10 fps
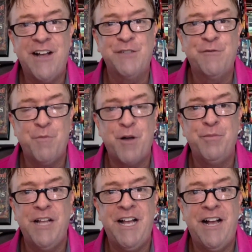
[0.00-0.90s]

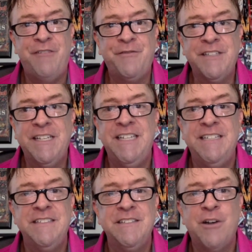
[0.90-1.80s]
football playoff.
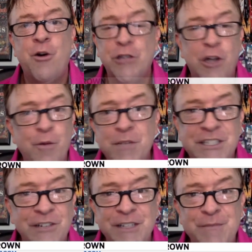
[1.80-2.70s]
And Oklahoma's
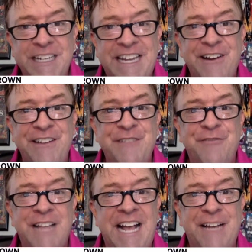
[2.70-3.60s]
certainly been carrying the
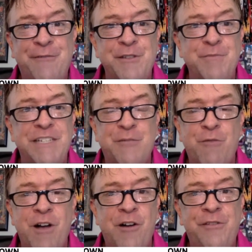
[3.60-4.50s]
flag for the Big
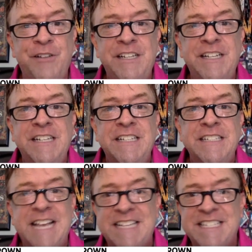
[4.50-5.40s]
12.
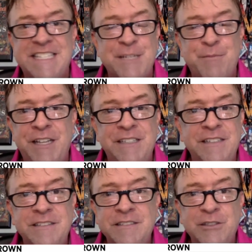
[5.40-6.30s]
Texas has
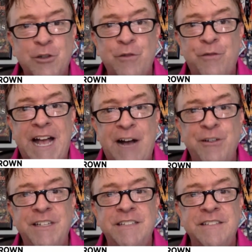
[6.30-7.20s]
been sort of
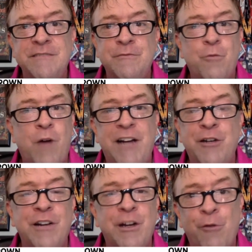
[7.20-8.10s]
out
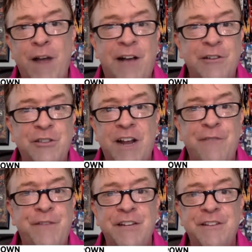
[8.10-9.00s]
wandering around trying
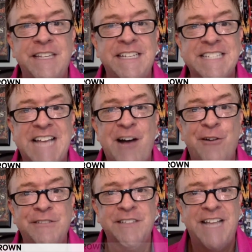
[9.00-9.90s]
to figure things
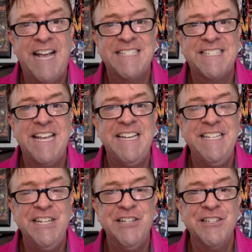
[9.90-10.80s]
out the last 10
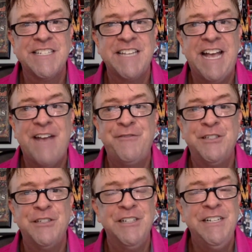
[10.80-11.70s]
years
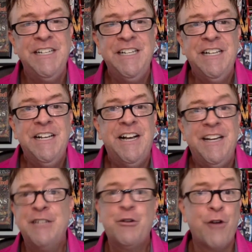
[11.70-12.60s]
after
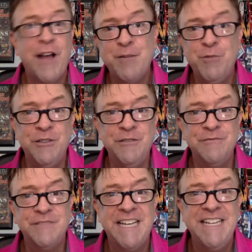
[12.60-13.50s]
an incredible
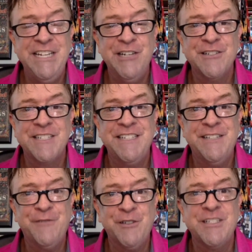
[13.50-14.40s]
10 years in
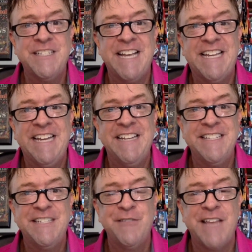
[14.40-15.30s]
the first decade of
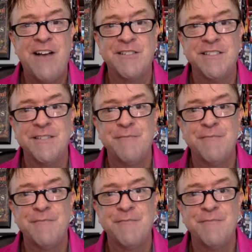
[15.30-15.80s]
the 2000s.